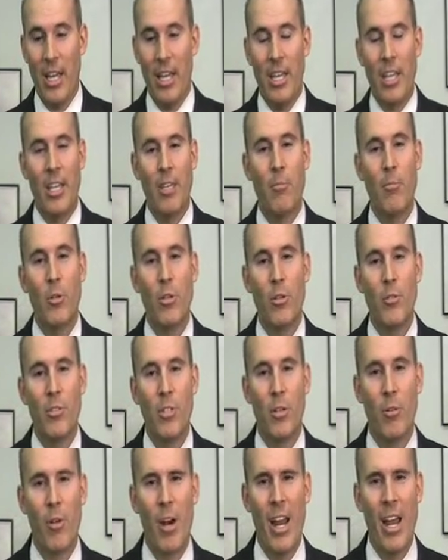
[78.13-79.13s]
He moved
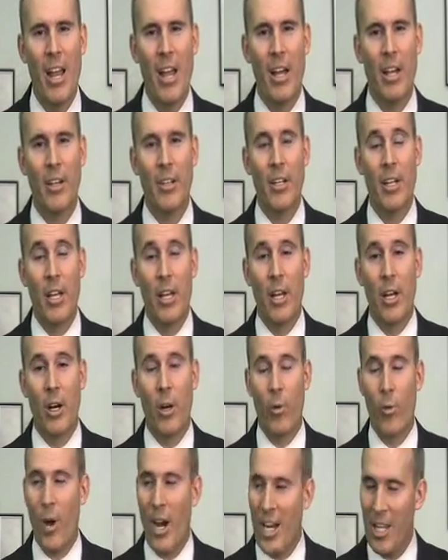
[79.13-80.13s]
around.
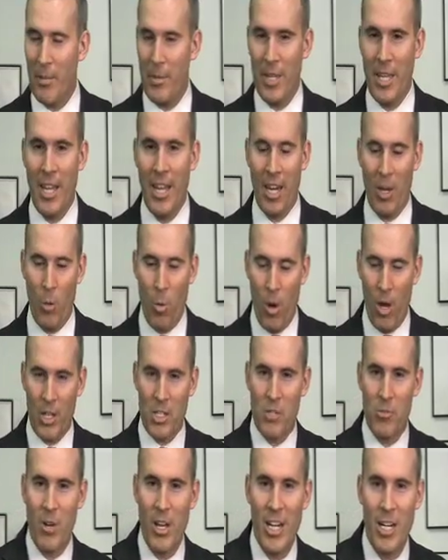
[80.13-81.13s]
Right at the beginning,
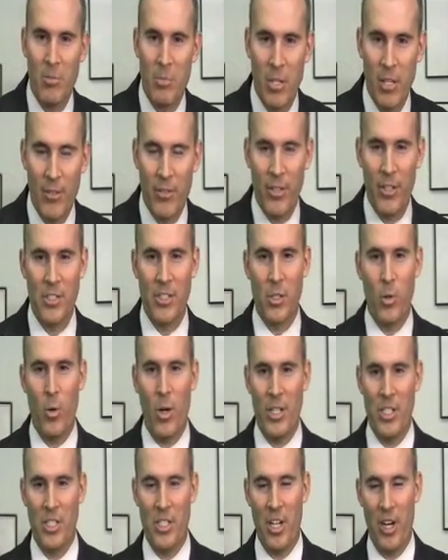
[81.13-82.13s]
walks right up to the first
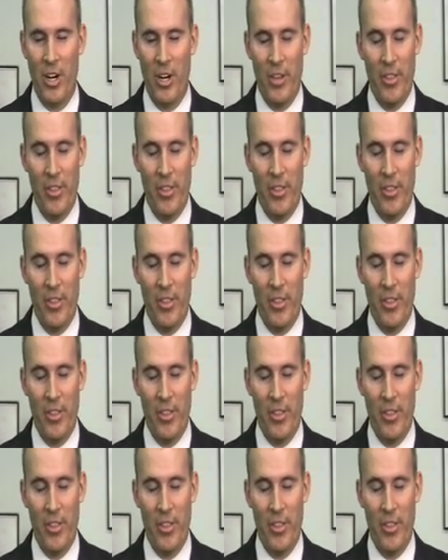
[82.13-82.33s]
questioner.